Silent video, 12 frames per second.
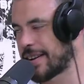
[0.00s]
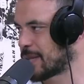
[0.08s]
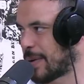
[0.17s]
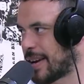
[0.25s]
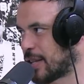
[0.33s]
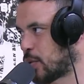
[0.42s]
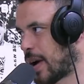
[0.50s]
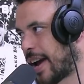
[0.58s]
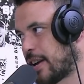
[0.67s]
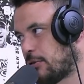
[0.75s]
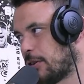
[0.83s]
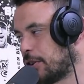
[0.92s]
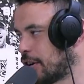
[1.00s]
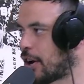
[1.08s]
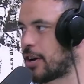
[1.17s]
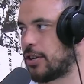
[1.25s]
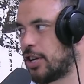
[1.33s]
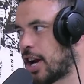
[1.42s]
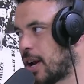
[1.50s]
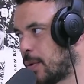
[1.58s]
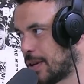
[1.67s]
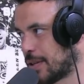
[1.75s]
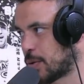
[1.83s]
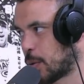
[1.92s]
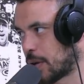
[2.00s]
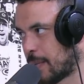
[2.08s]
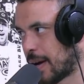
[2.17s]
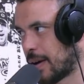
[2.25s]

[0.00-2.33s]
explain it to an 8-year-old, you don't know what you're talking about.